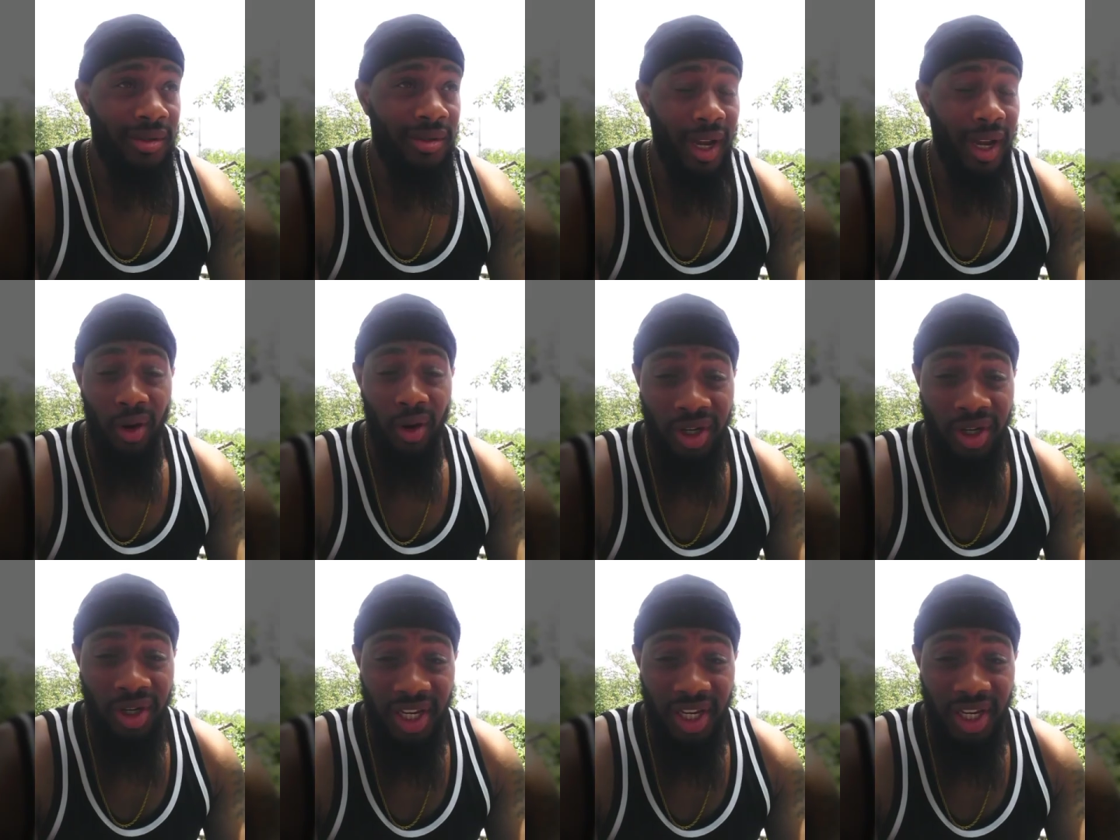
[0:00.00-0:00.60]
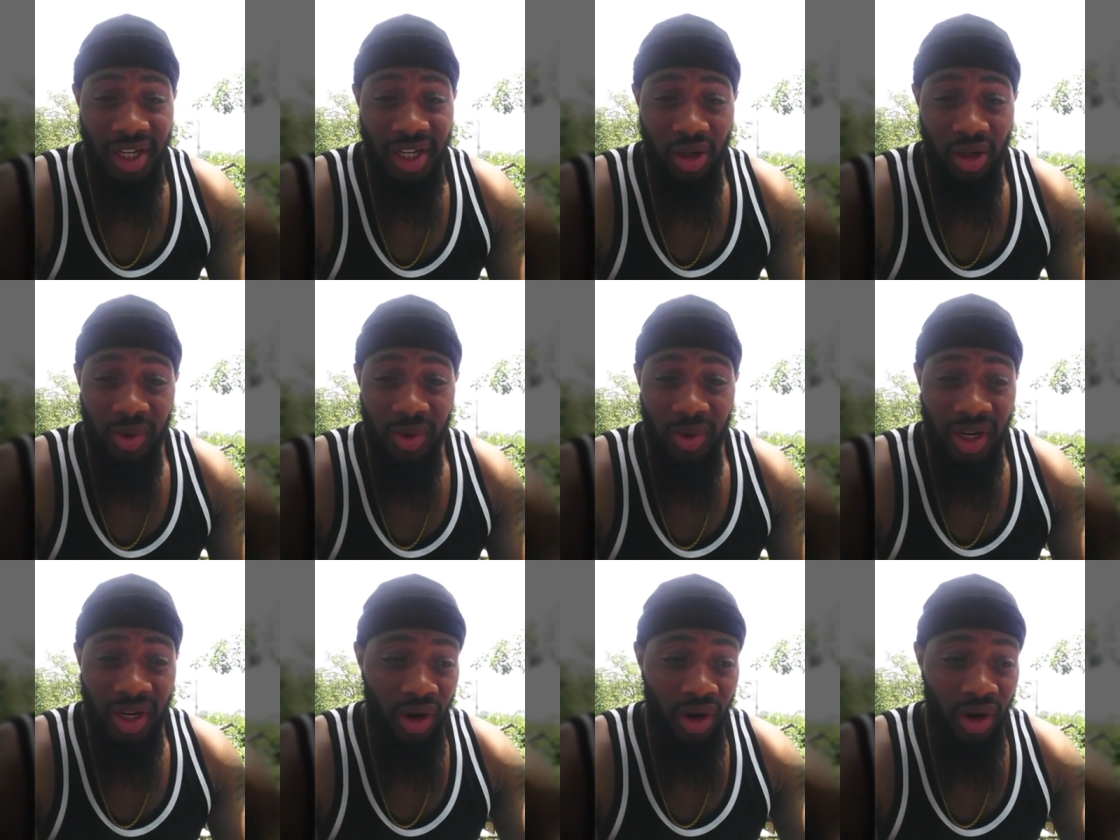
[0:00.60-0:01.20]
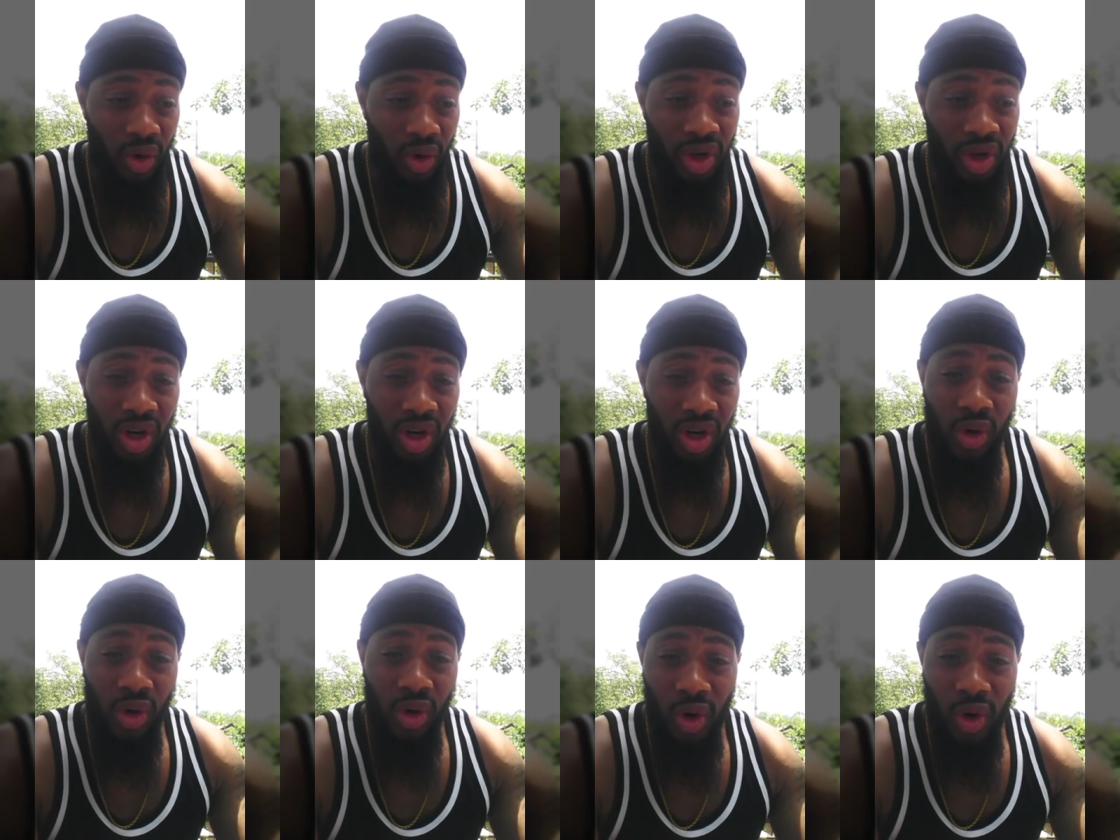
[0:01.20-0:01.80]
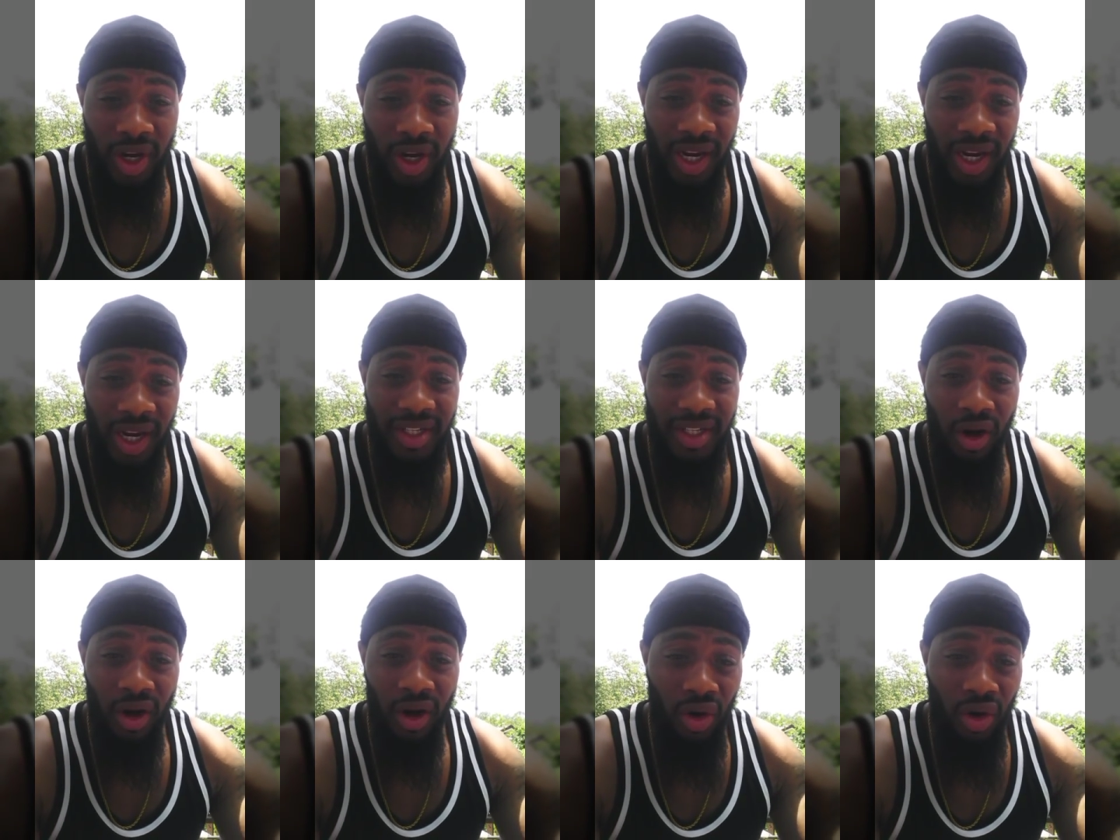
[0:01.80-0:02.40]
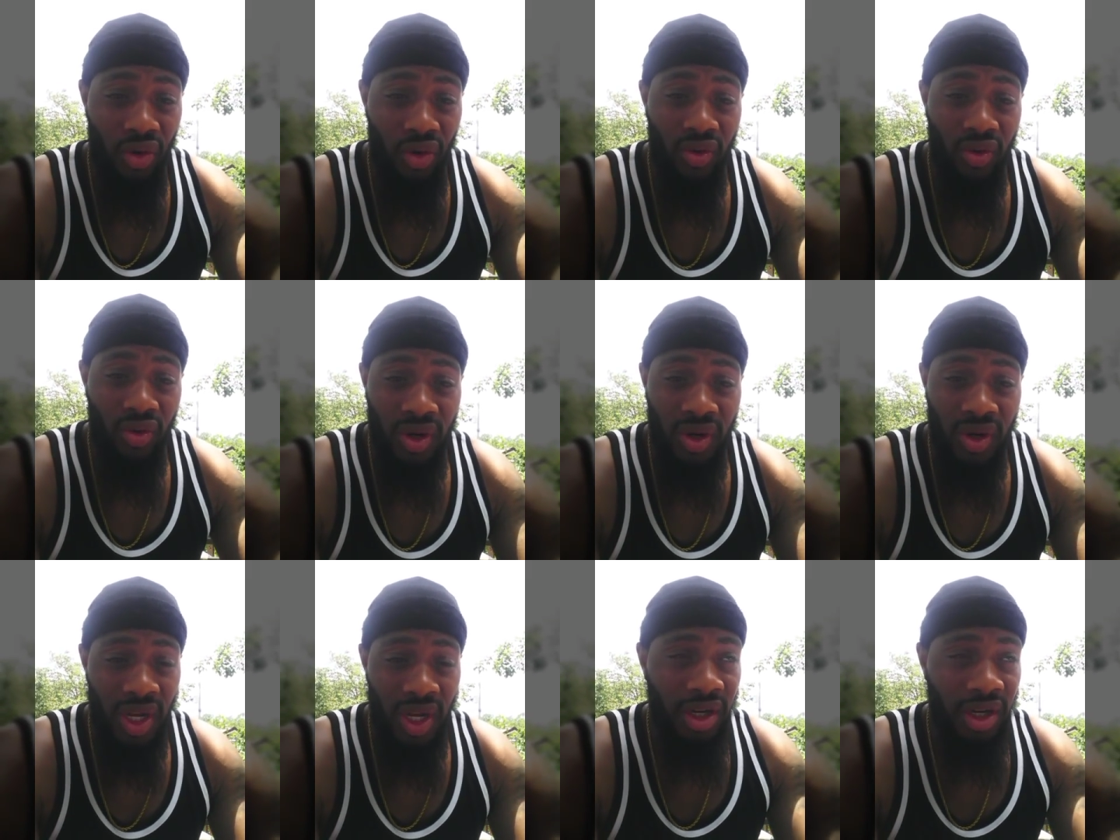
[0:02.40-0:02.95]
Not only D'Angelo, but the whole young core as a whole.